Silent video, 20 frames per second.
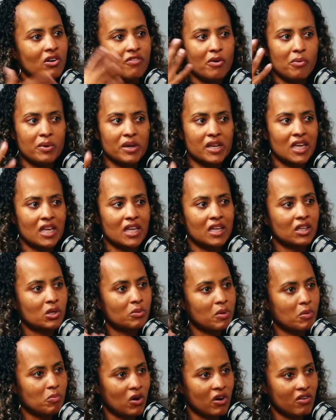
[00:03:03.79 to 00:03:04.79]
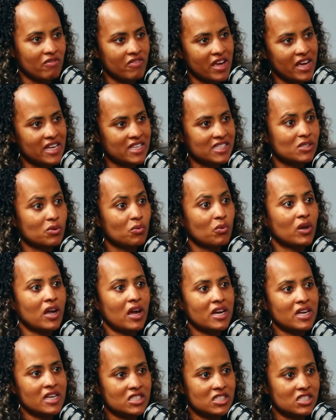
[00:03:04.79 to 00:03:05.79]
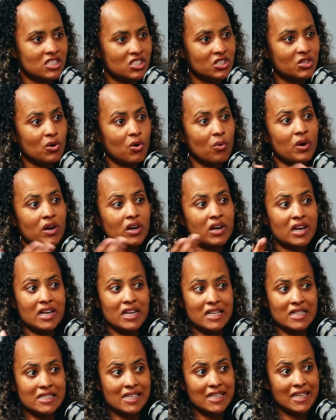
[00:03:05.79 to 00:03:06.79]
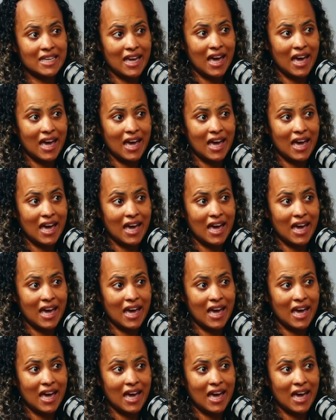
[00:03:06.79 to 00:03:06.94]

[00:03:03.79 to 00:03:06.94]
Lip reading: or if I want to get a little bit more advanced, what I need to do or what I need to